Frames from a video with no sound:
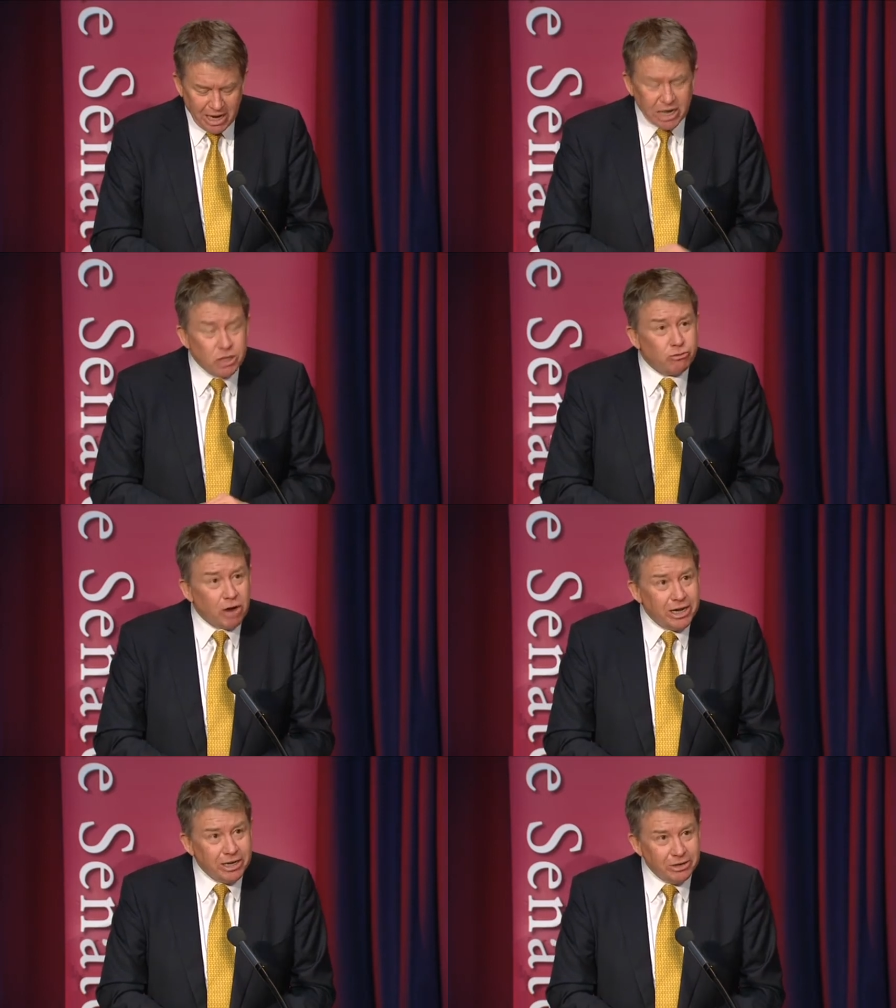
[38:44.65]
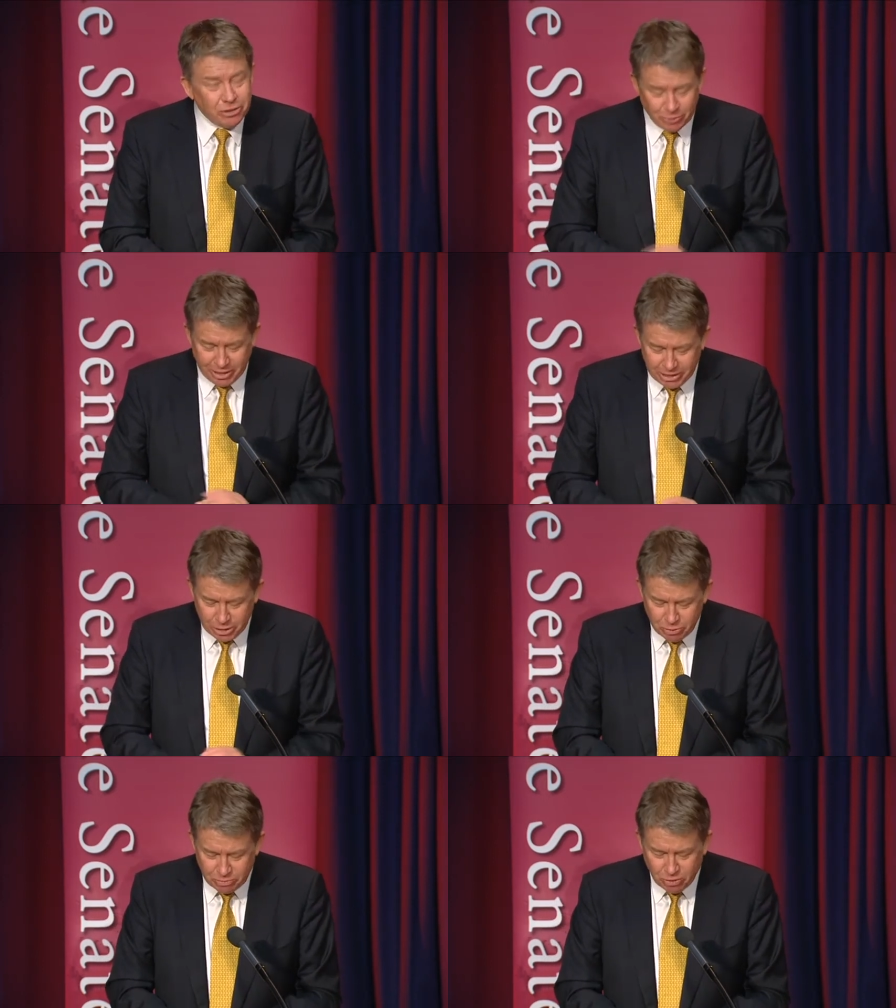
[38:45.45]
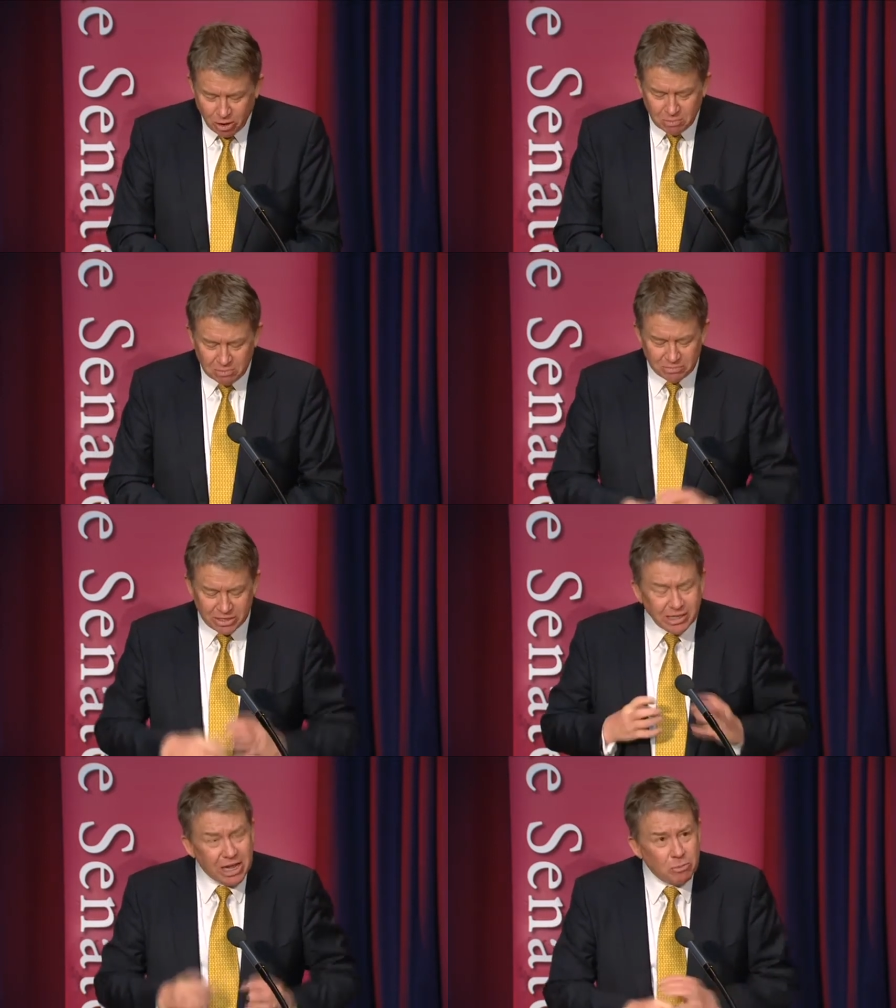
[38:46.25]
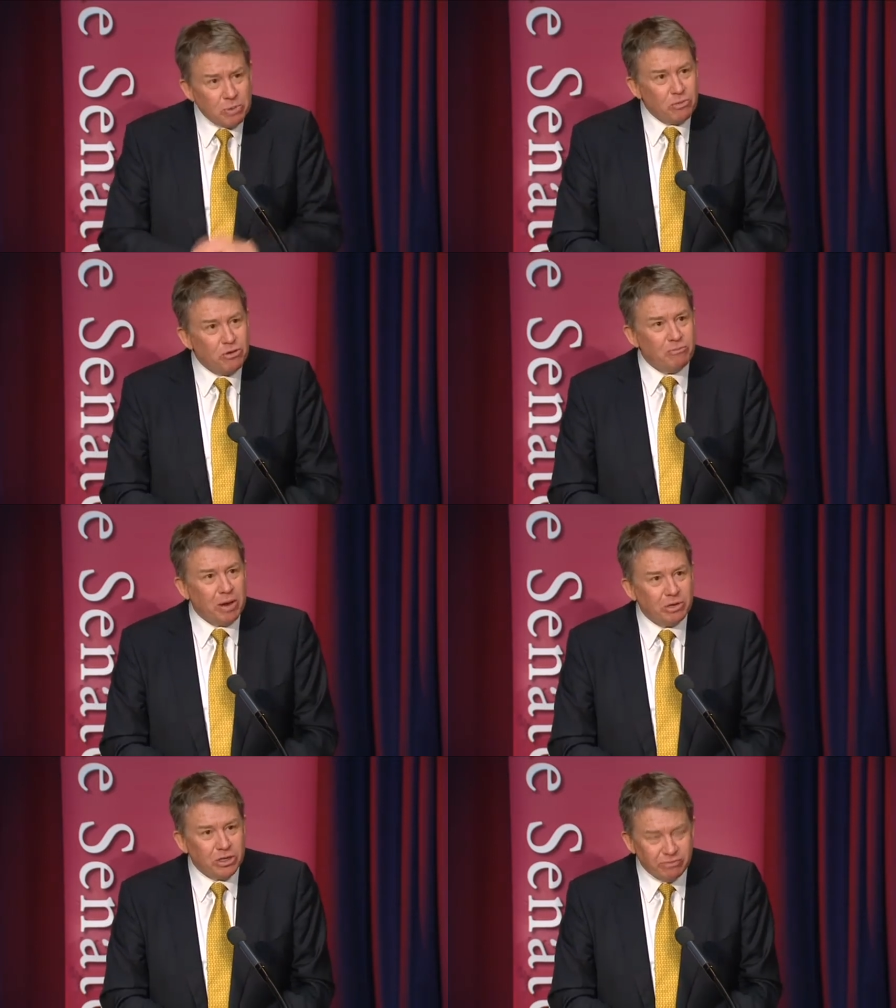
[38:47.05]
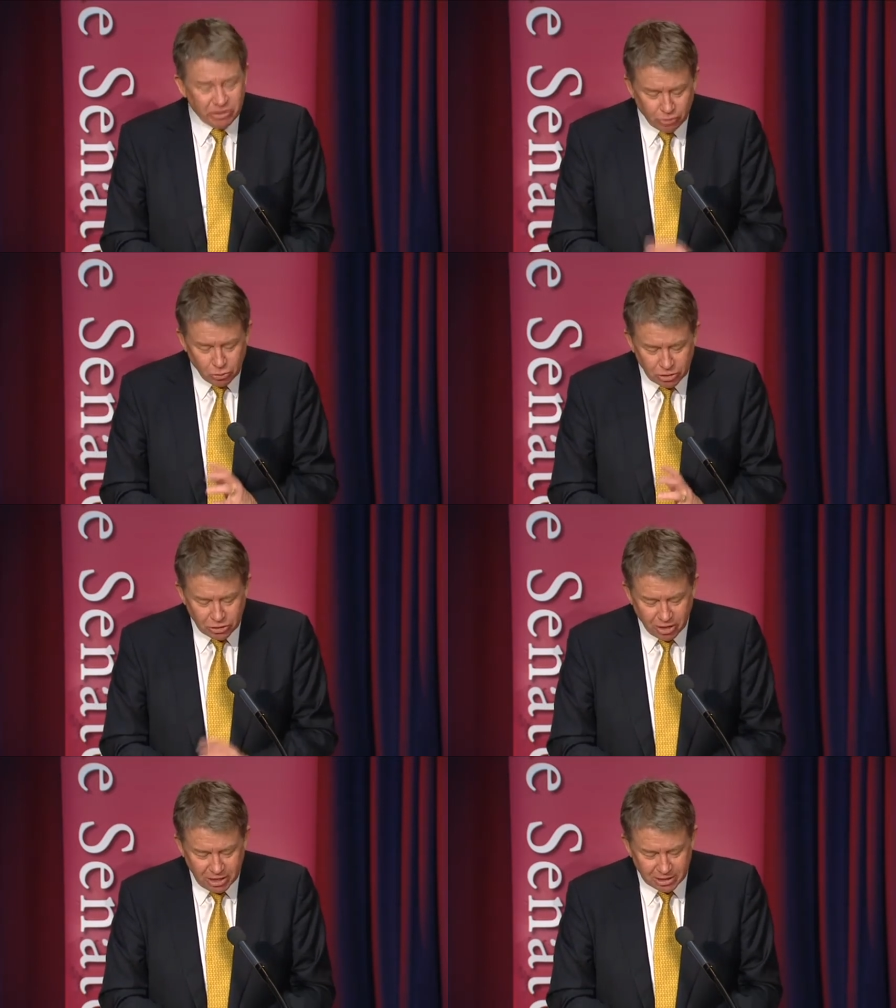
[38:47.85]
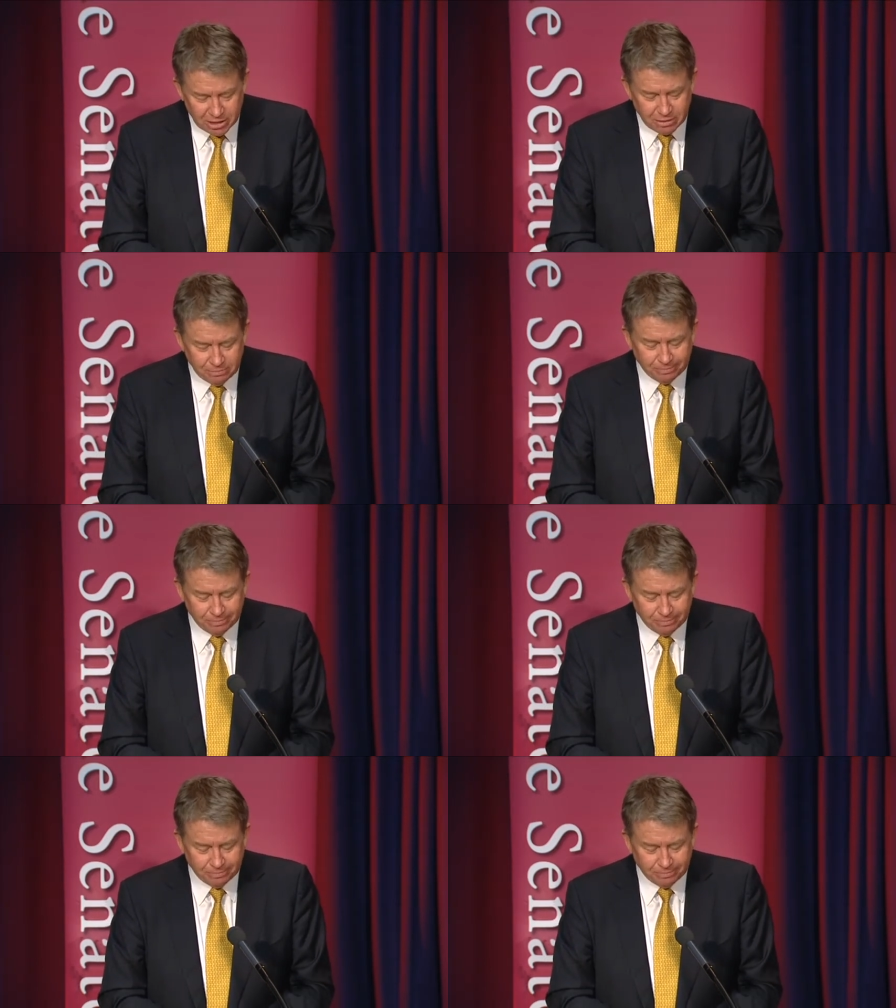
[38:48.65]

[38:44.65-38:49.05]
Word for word: It's great news. We can deal with the problems. It'll help improve public service for all Australians.